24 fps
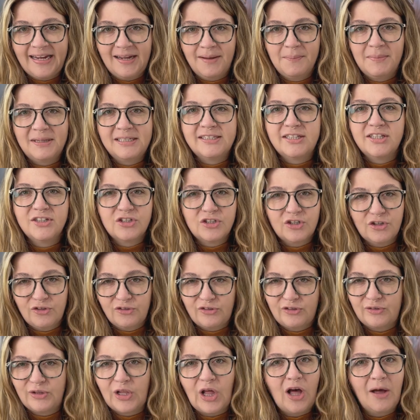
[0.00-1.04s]
and my
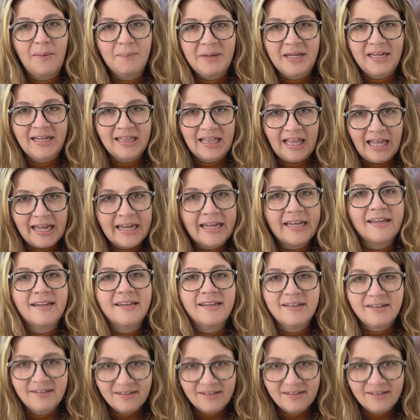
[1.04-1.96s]
sister-in-law being like,